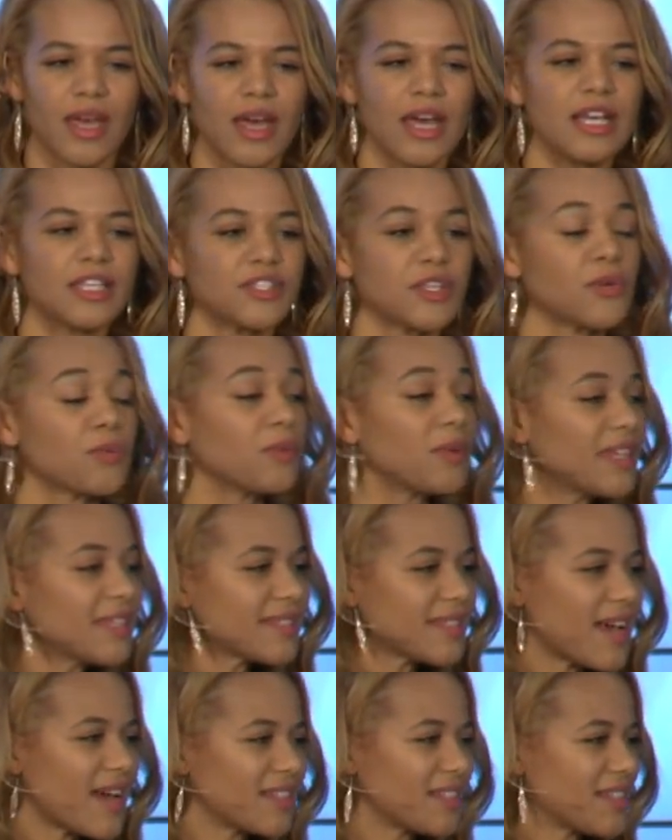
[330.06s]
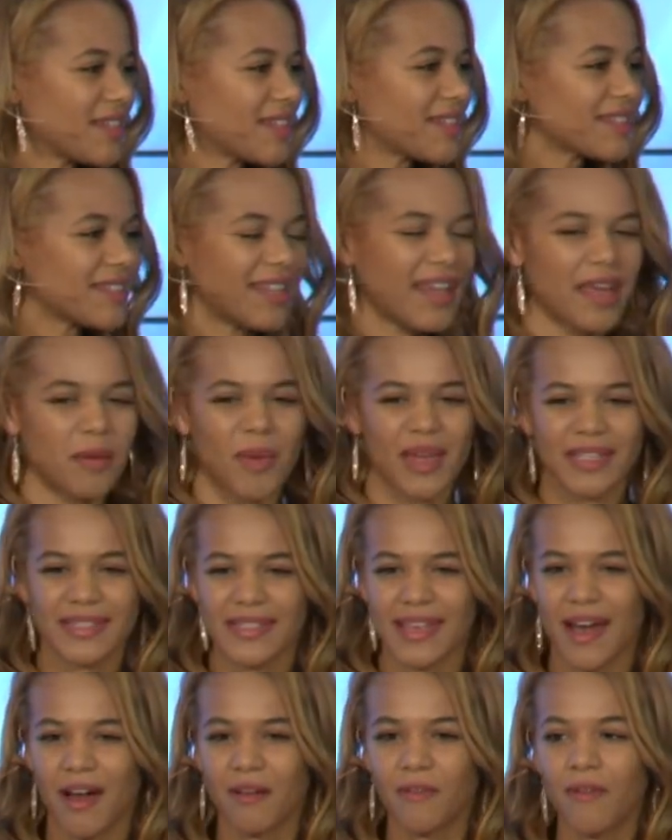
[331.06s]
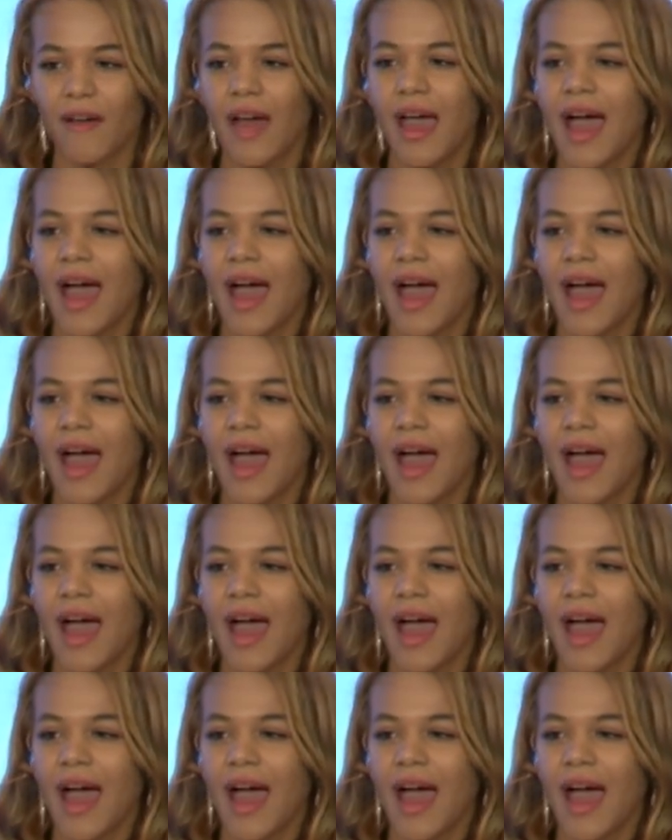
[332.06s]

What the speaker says: So researchers, like myself,